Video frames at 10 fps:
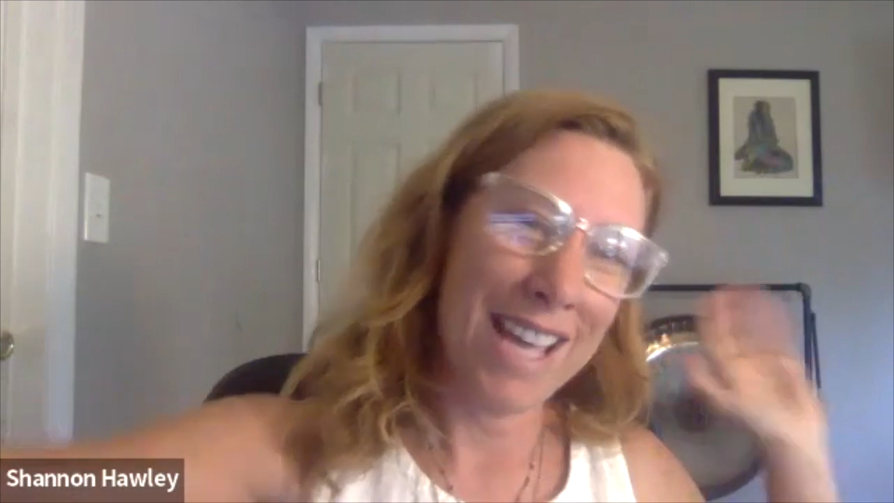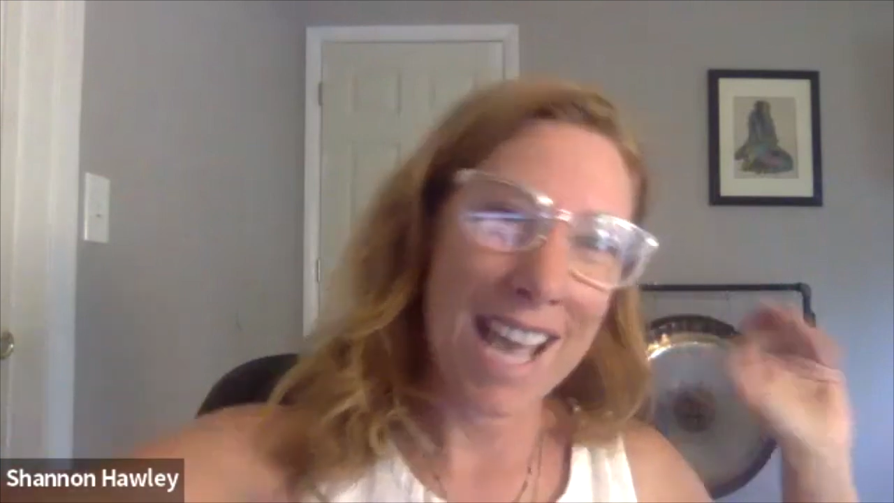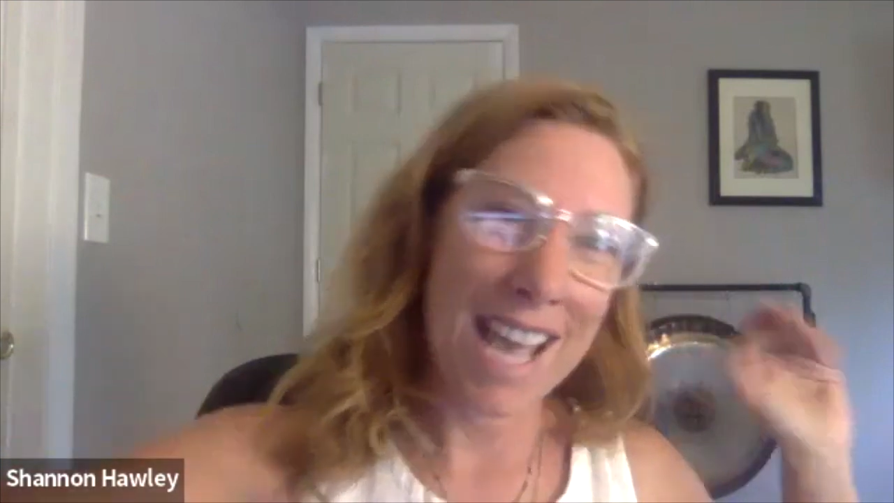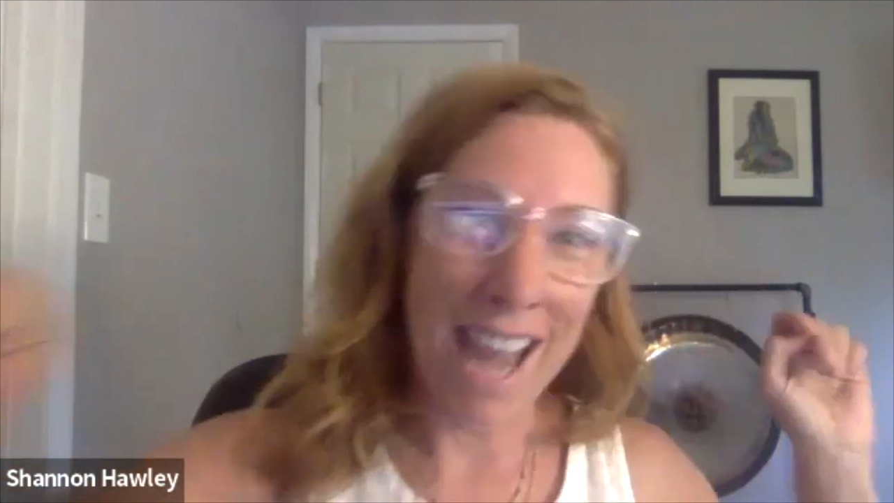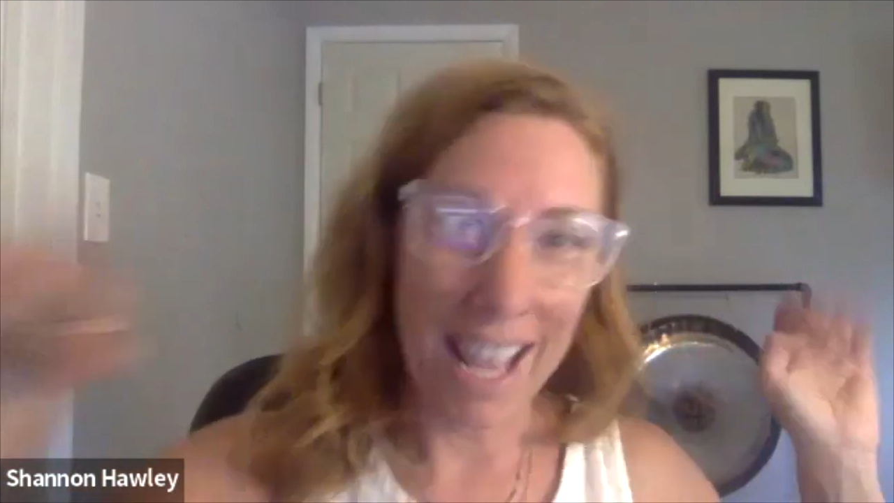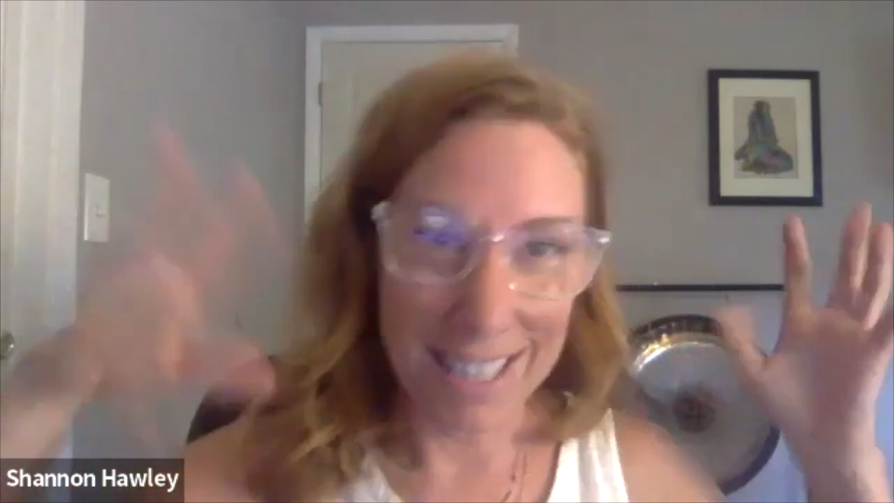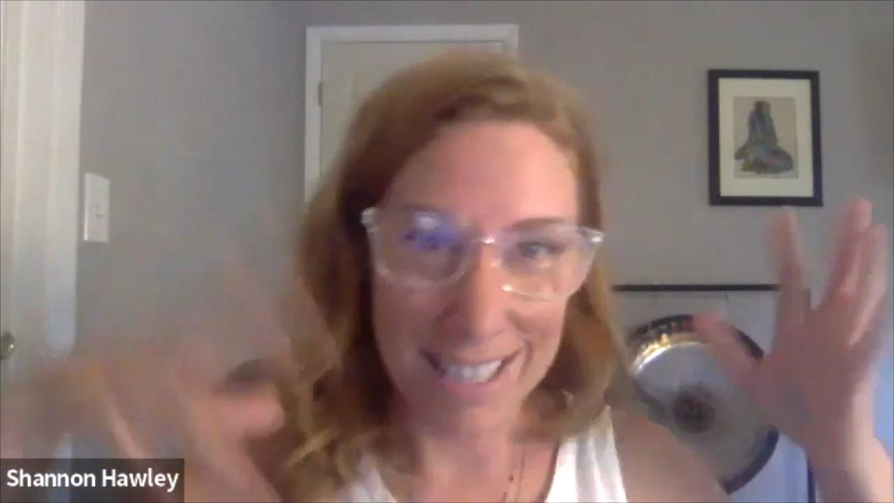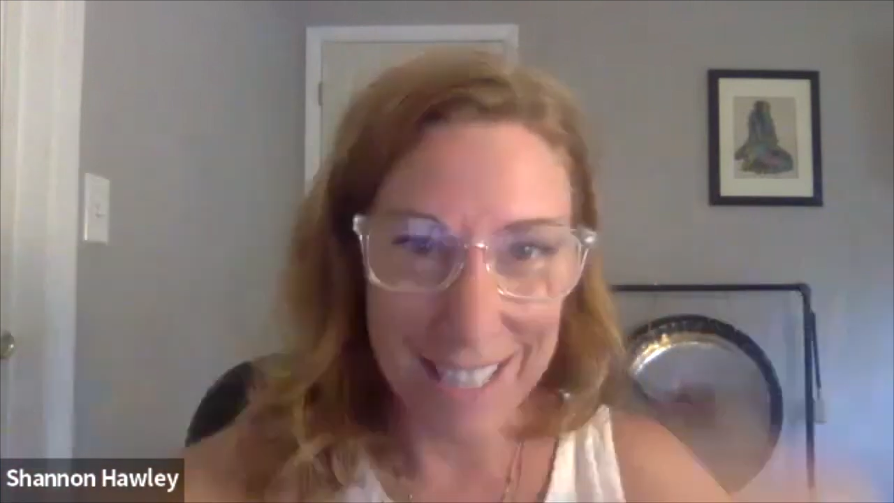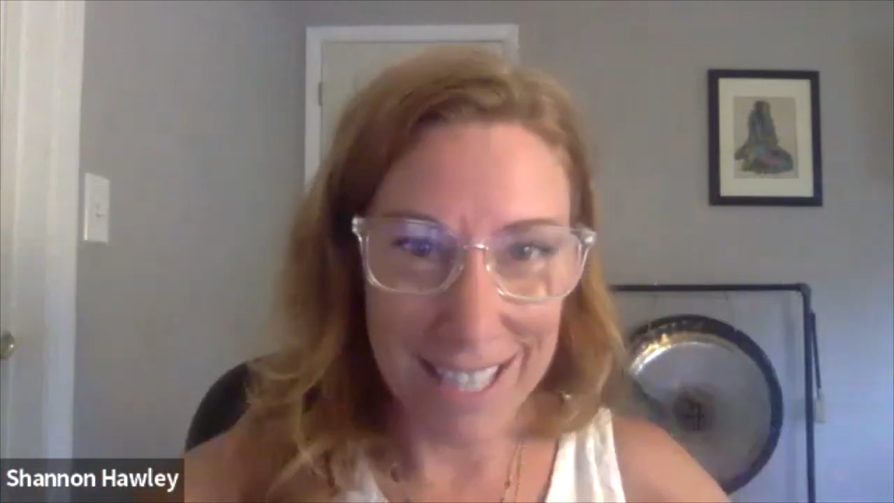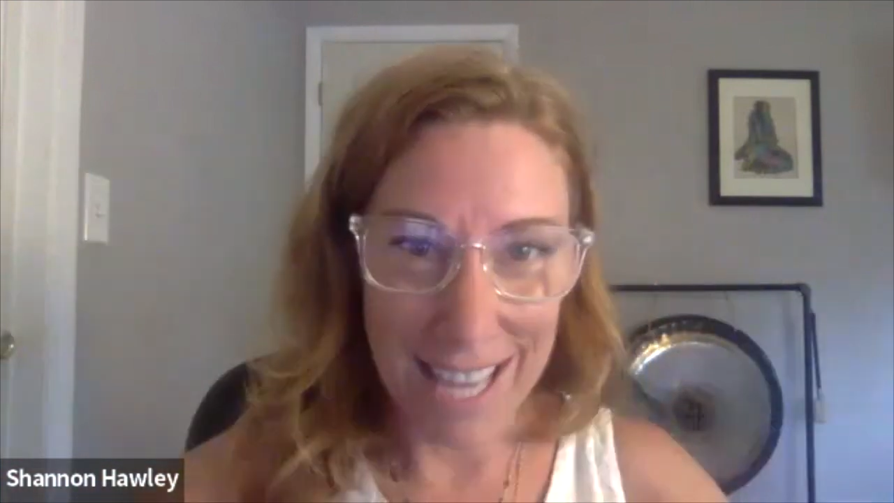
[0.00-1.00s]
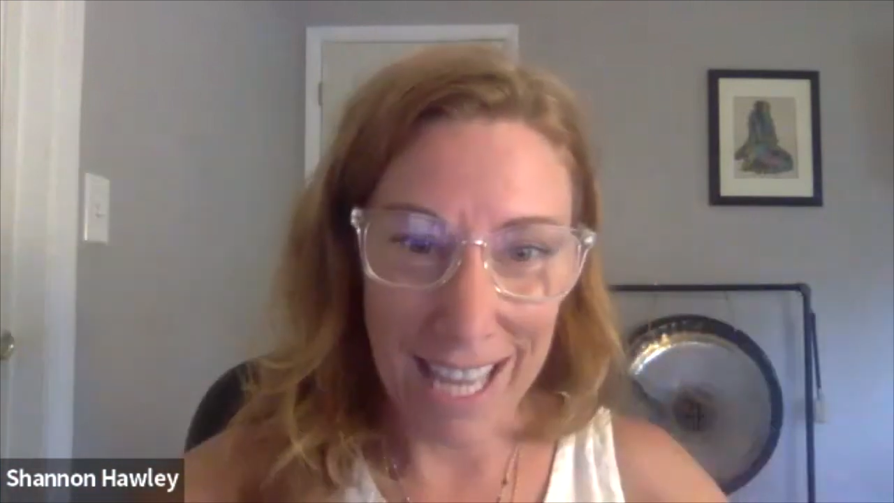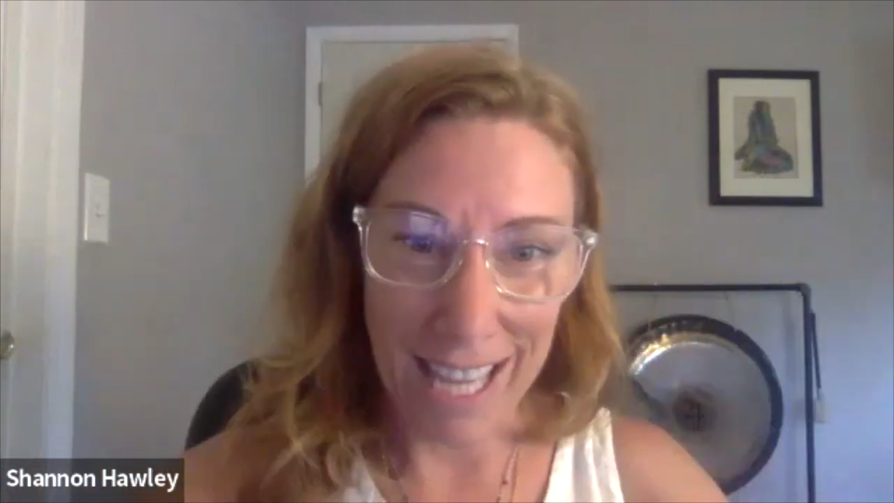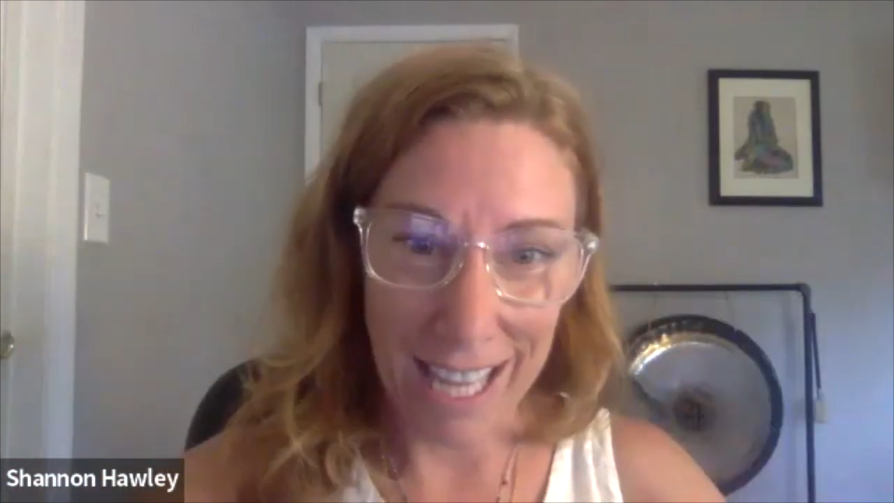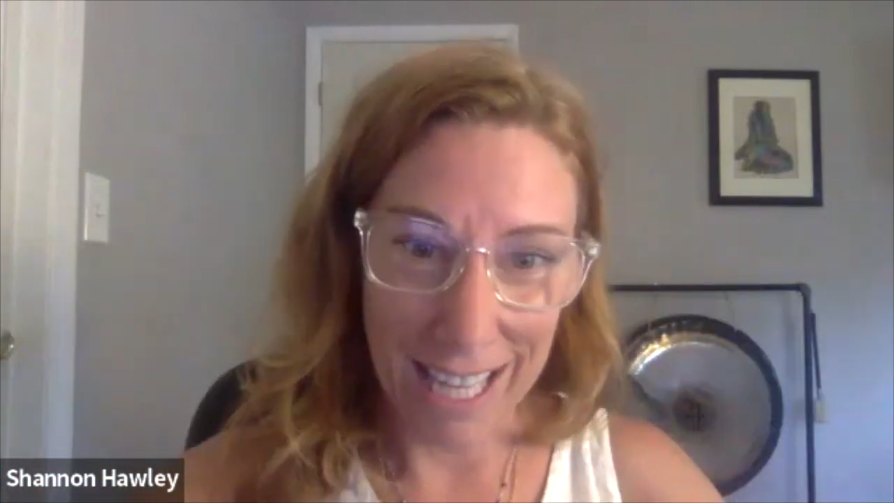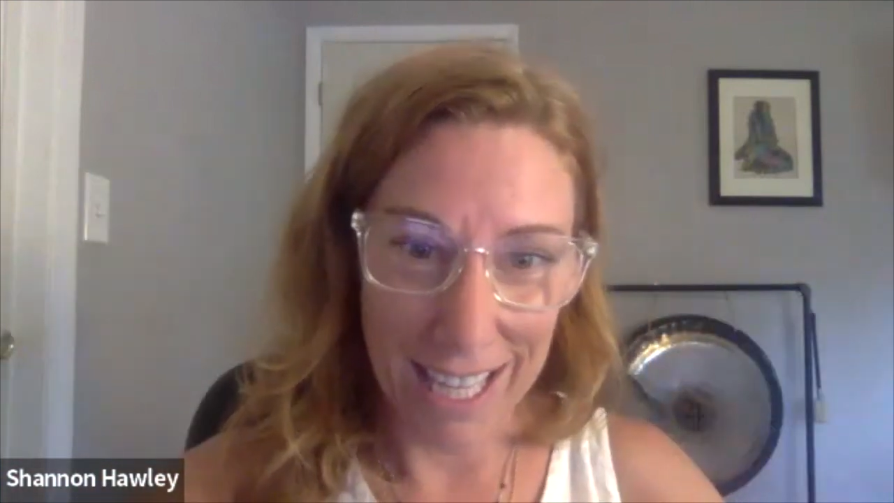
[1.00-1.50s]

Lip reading: and I get to sing